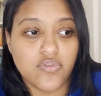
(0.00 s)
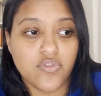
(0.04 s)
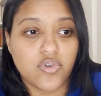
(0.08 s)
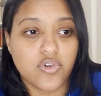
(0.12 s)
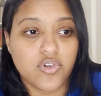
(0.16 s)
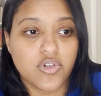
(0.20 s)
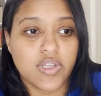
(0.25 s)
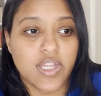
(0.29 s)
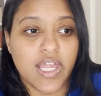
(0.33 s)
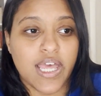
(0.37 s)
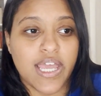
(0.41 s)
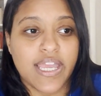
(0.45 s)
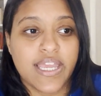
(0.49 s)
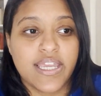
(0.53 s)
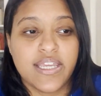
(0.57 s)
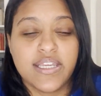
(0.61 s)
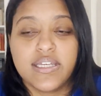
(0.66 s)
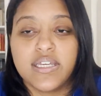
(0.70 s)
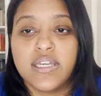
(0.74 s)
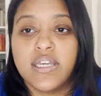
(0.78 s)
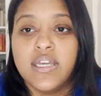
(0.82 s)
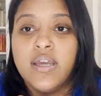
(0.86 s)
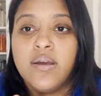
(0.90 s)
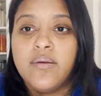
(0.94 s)
Or
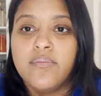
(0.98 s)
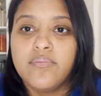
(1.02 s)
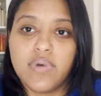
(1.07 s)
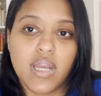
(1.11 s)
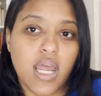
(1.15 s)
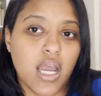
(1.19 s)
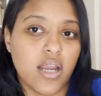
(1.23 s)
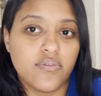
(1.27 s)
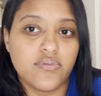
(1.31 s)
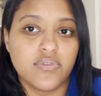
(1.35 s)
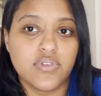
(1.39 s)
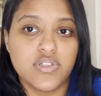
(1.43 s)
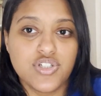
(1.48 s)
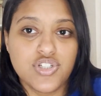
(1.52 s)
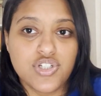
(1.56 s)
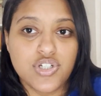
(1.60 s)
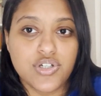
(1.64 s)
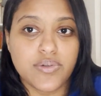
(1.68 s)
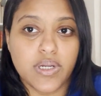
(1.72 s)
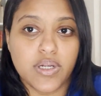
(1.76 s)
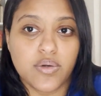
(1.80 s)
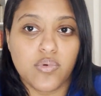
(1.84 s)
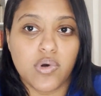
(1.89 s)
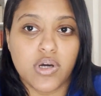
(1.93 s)
like not really
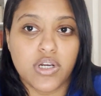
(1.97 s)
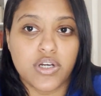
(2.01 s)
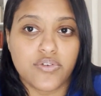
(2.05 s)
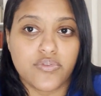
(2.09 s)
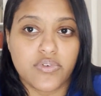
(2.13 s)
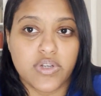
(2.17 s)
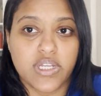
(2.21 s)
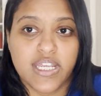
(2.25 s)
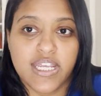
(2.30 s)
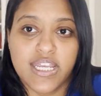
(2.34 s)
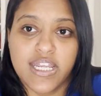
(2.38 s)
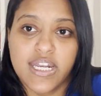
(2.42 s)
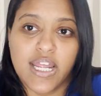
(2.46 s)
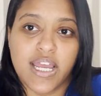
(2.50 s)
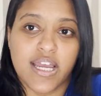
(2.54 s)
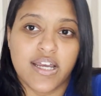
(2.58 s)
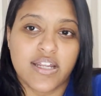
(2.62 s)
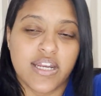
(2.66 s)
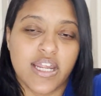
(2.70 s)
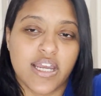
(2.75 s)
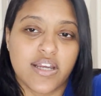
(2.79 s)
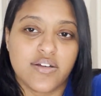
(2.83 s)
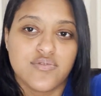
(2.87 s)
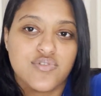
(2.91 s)
sure what I want to read,
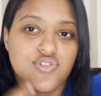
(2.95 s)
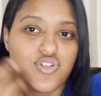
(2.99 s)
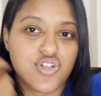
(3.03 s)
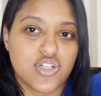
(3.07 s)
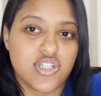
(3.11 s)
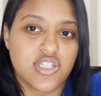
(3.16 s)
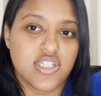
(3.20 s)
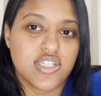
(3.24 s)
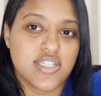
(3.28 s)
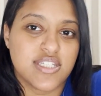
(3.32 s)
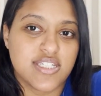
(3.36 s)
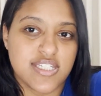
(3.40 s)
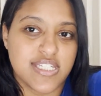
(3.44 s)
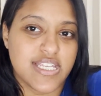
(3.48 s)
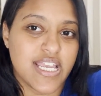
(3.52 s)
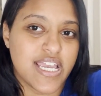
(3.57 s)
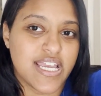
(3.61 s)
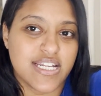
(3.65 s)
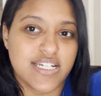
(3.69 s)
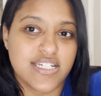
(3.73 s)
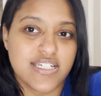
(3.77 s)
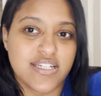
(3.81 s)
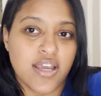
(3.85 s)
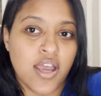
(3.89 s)
and I would just
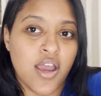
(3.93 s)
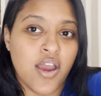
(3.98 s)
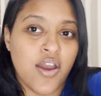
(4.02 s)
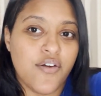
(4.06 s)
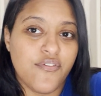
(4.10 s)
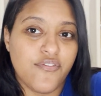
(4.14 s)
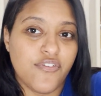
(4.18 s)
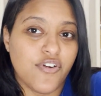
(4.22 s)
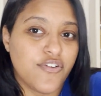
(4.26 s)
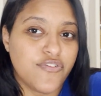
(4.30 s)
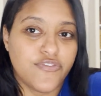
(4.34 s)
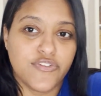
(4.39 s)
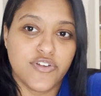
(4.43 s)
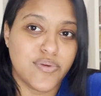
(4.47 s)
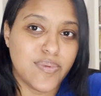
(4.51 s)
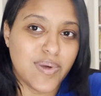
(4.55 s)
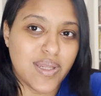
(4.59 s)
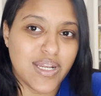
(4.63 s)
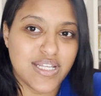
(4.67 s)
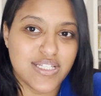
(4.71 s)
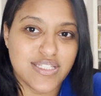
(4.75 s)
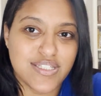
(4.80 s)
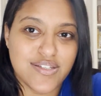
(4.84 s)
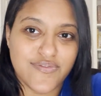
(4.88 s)
stand for a few
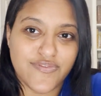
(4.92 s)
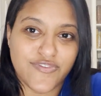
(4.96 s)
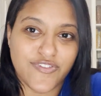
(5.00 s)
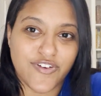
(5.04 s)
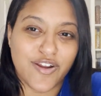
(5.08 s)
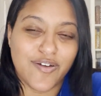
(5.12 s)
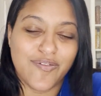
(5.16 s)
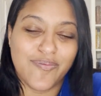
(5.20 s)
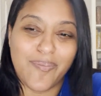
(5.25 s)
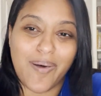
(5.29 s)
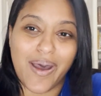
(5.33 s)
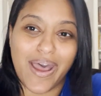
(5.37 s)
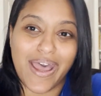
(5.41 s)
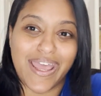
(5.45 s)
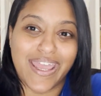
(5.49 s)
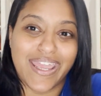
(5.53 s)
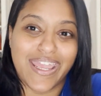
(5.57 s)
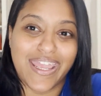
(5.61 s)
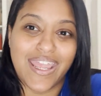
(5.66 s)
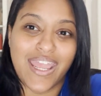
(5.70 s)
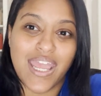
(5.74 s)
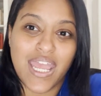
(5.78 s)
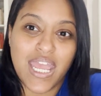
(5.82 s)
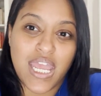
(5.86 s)
minutes in front of
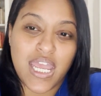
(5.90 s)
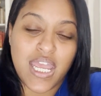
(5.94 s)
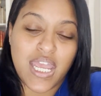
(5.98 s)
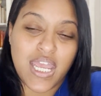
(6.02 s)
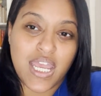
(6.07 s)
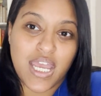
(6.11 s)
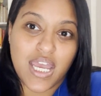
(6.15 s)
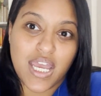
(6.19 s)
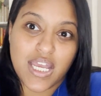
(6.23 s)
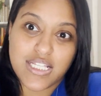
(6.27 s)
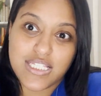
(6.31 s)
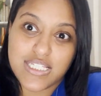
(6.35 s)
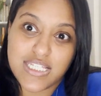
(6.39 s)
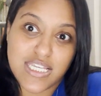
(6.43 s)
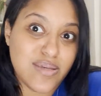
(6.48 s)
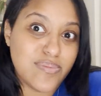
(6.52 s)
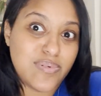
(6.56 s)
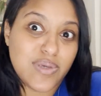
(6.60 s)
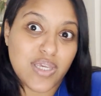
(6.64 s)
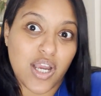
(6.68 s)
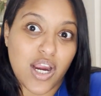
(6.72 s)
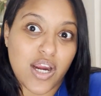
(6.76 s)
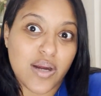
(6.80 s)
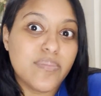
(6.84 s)
my
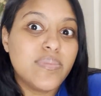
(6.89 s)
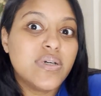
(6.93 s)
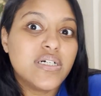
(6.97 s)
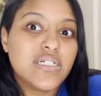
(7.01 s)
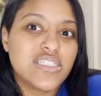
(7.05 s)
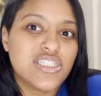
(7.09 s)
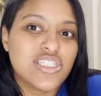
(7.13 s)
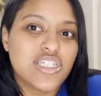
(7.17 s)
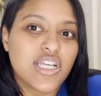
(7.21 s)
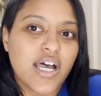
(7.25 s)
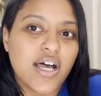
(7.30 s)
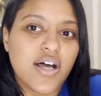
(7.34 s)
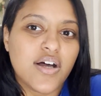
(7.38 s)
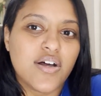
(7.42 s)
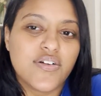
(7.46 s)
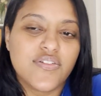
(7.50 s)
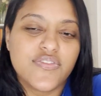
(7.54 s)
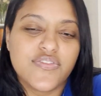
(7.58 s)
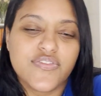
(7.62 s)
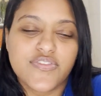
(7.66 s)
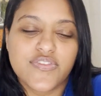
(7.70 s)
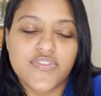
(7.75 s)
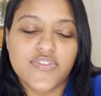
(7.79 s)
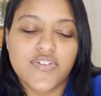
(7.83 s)
TBR
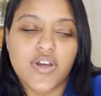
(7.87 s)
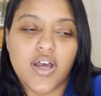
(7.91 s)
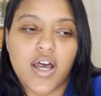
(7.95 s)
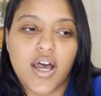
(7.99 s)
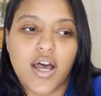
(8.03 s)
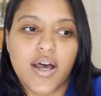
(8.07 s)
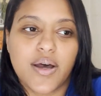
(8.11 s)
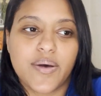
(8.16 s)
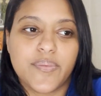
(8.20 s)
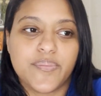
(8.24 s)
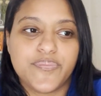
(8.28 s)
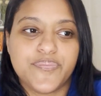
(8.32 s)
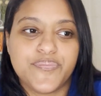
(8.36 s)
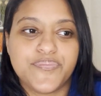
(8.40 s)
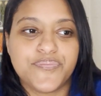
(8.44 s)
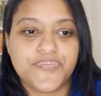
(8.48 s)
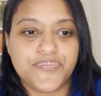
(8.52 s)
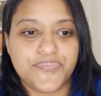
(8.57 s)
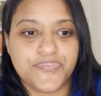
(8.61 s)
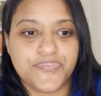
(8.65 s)
bookshelf and